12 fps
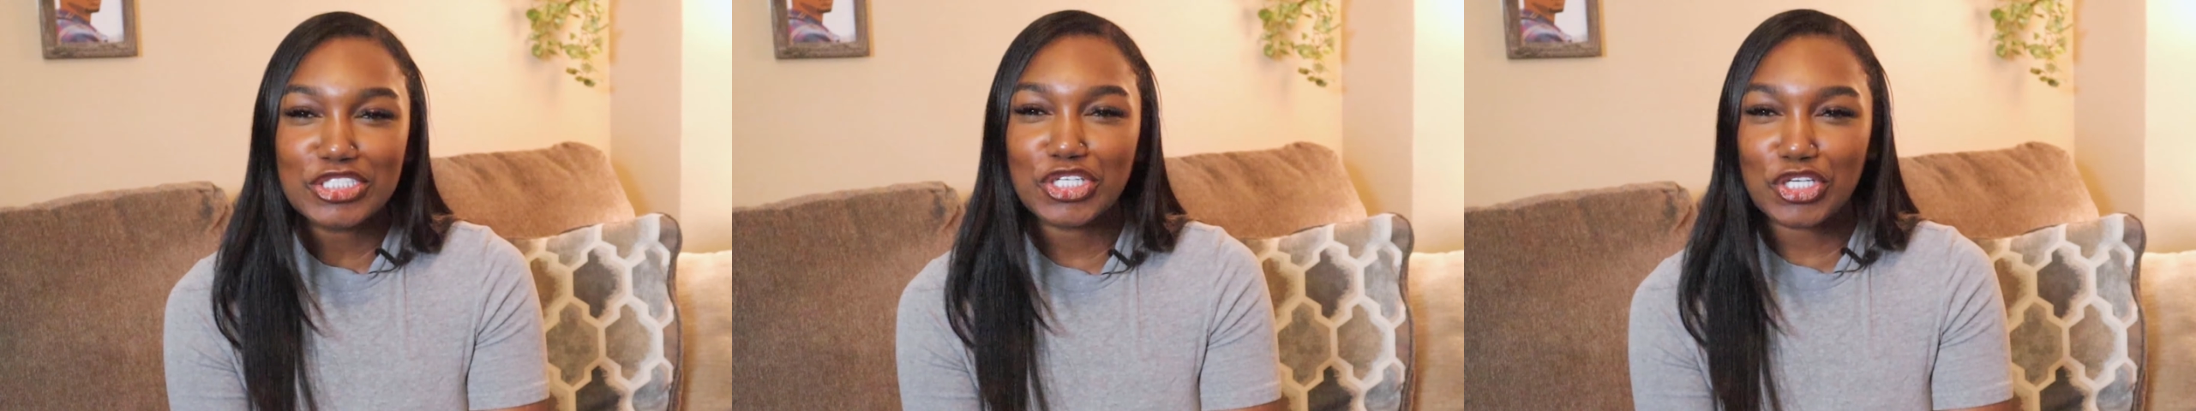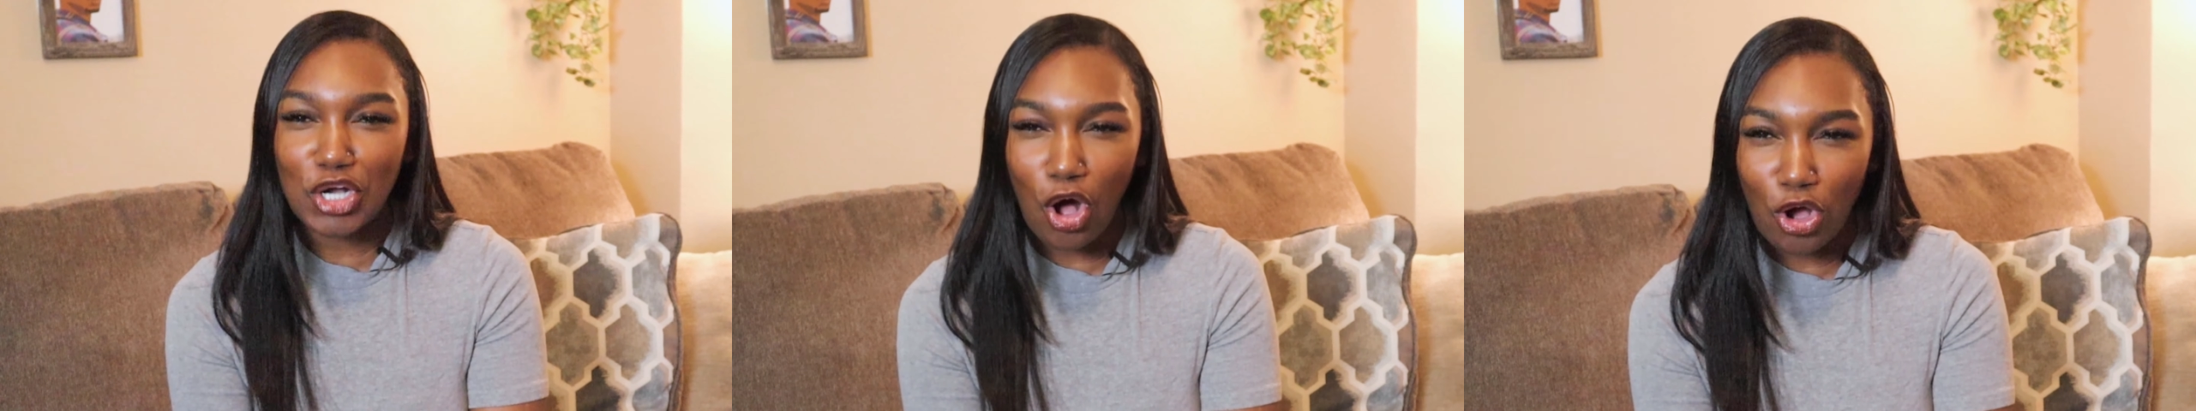
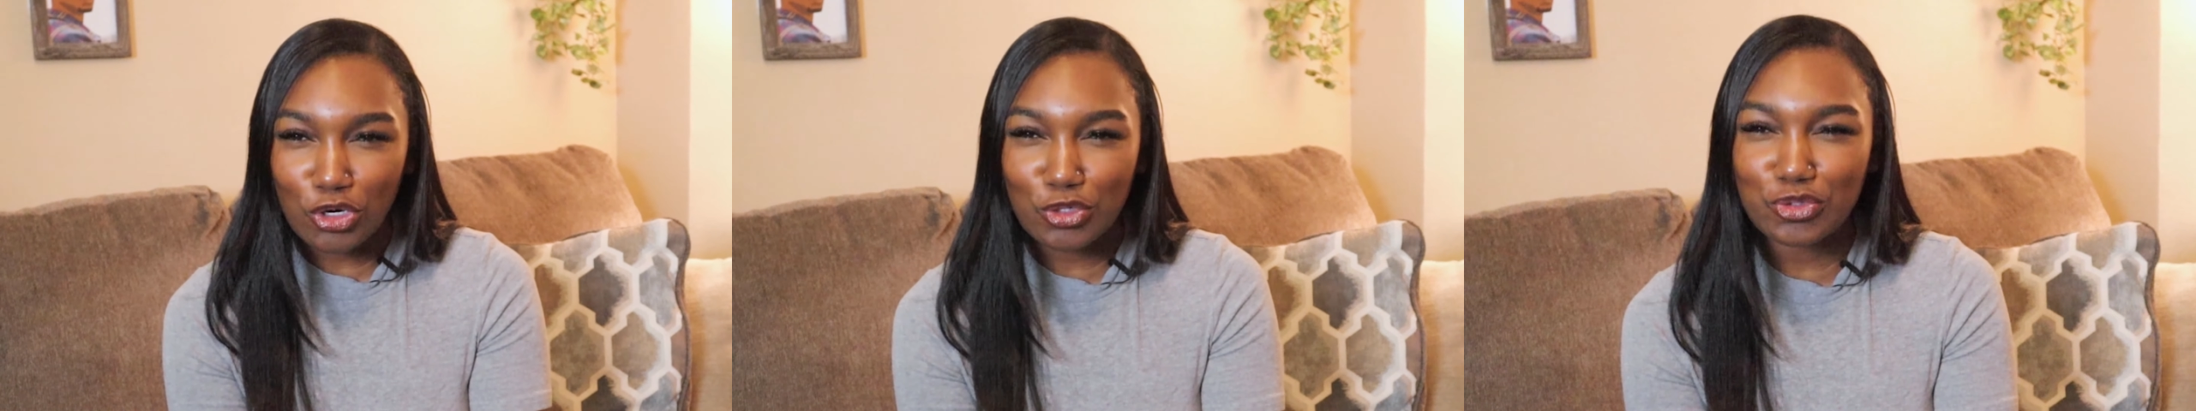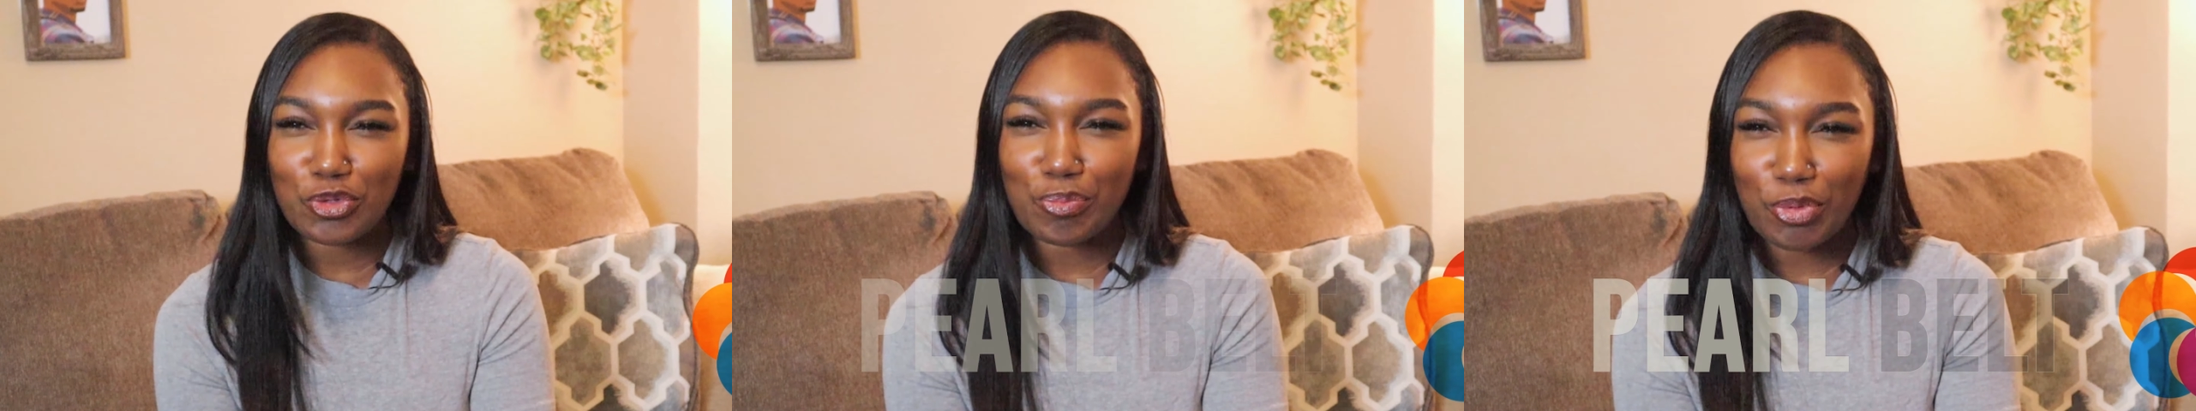to
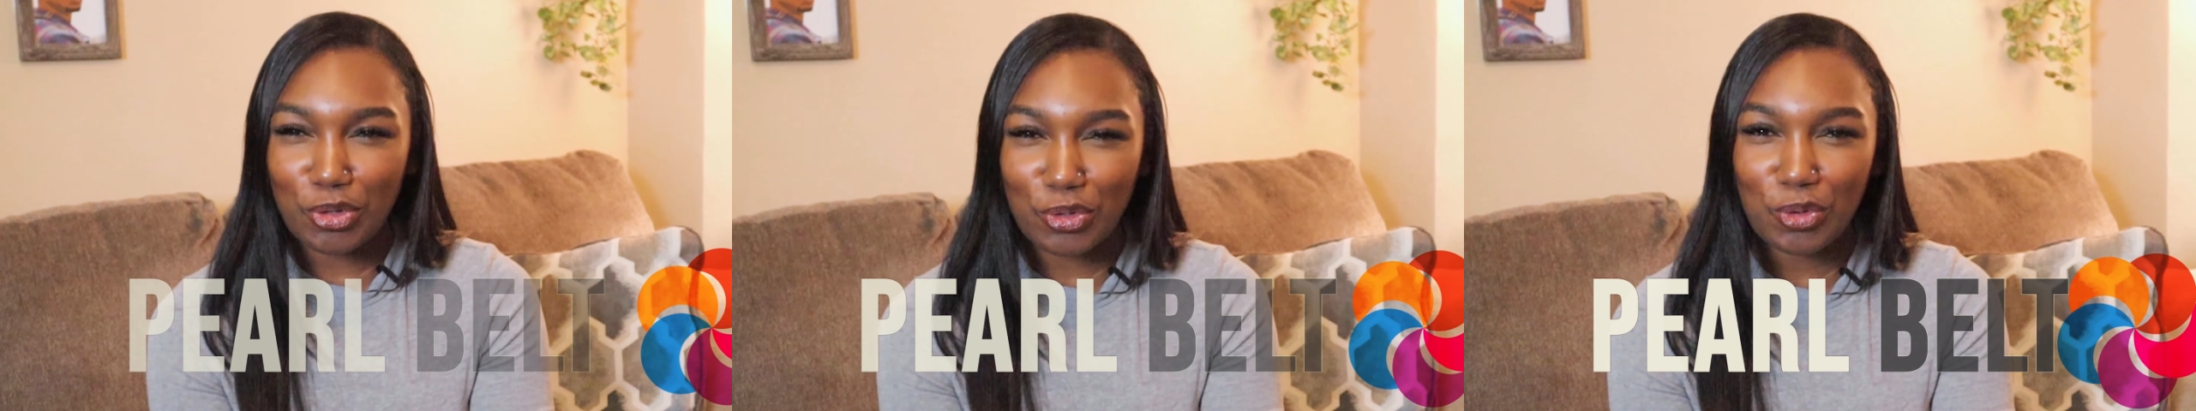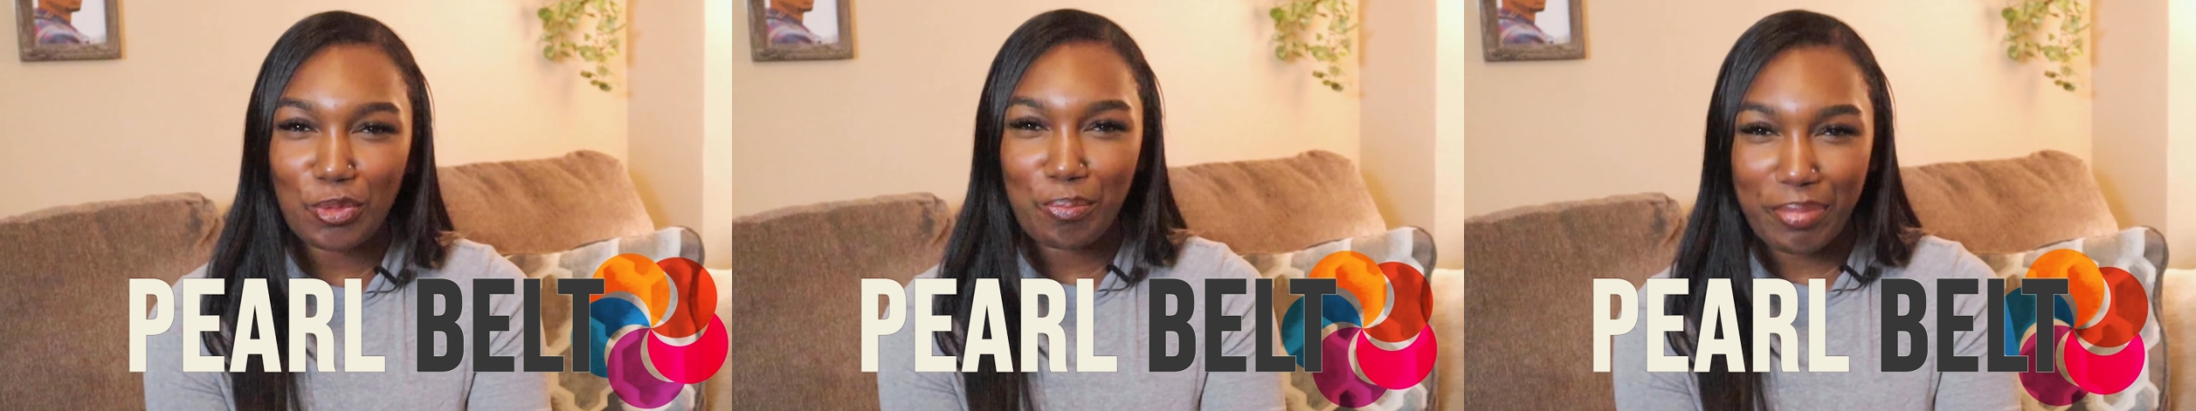conquer the
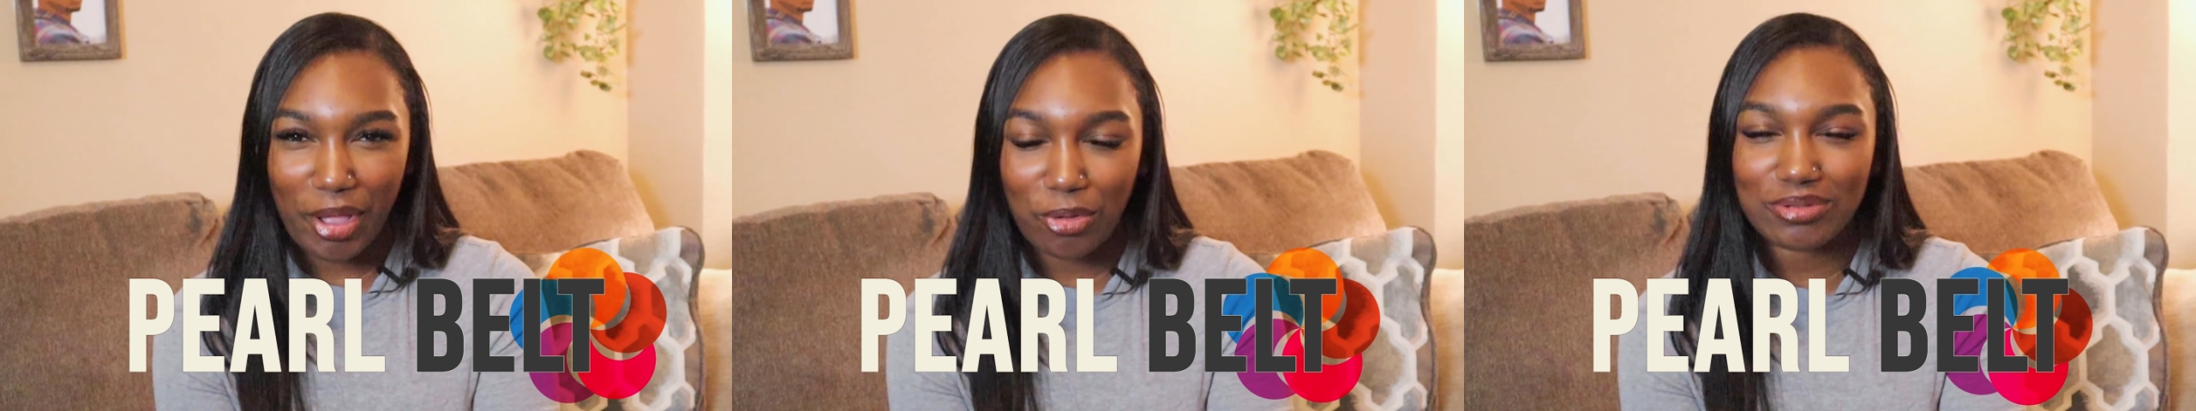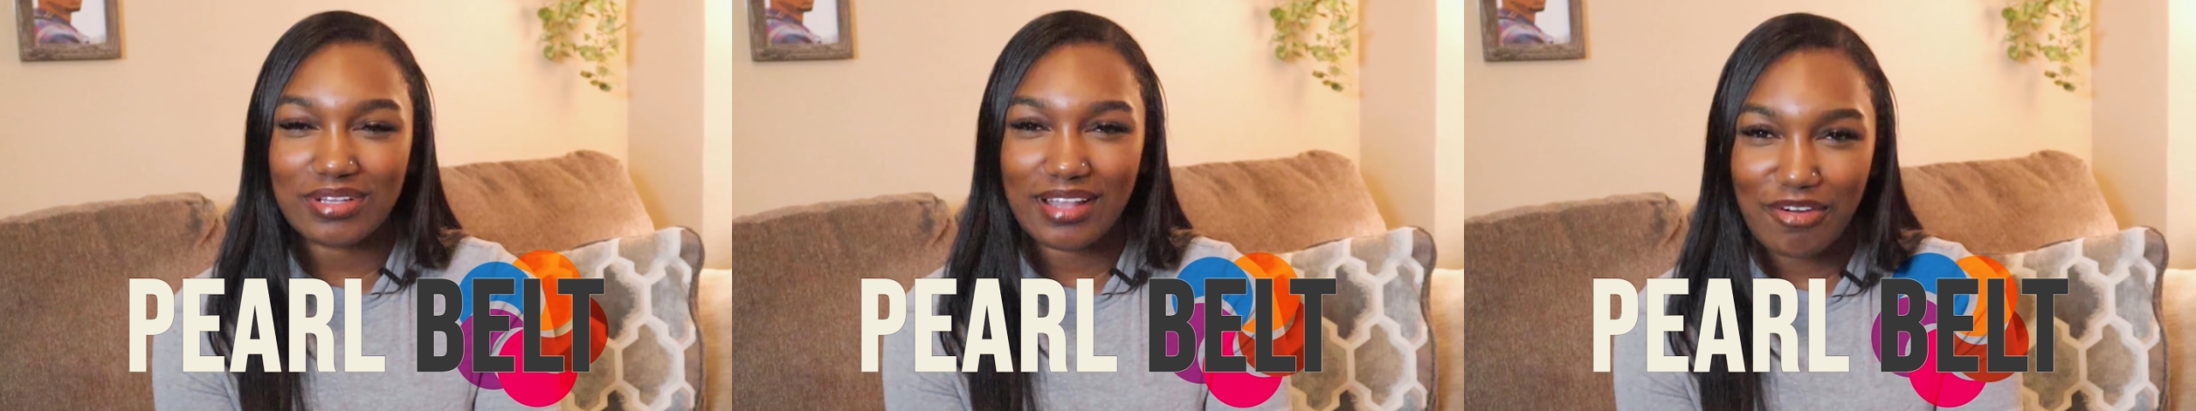Pearl
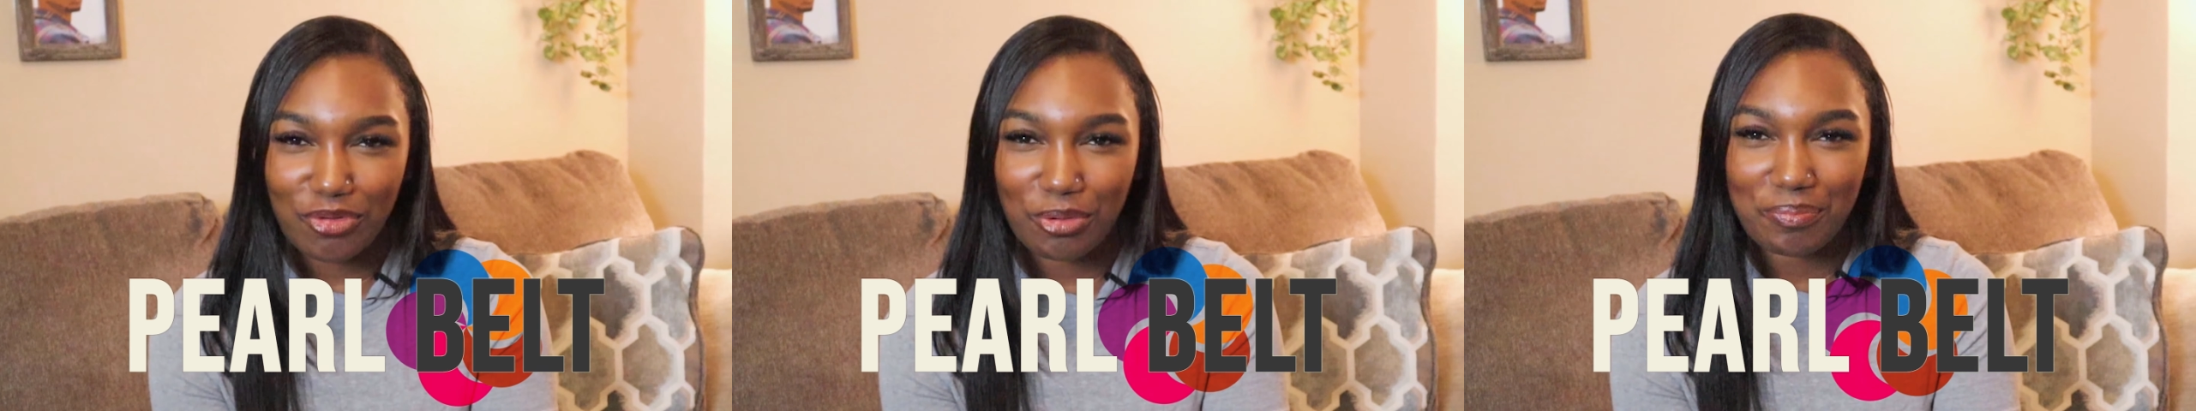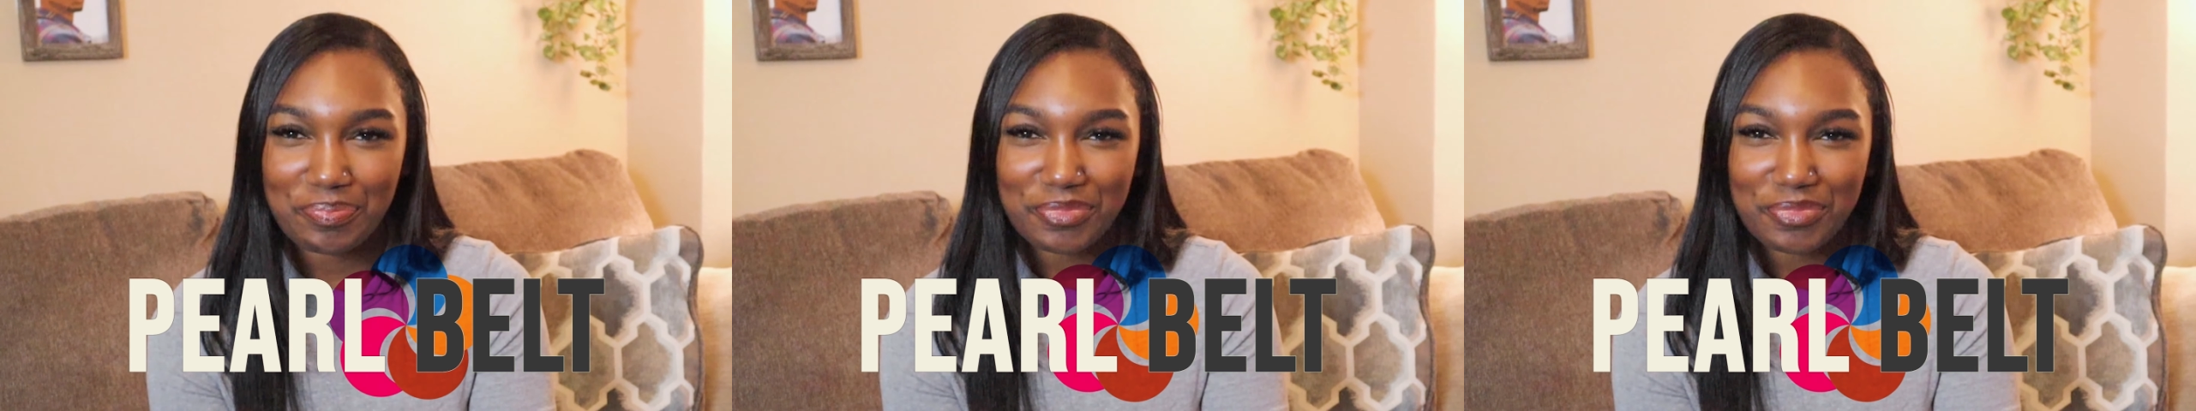Belt level.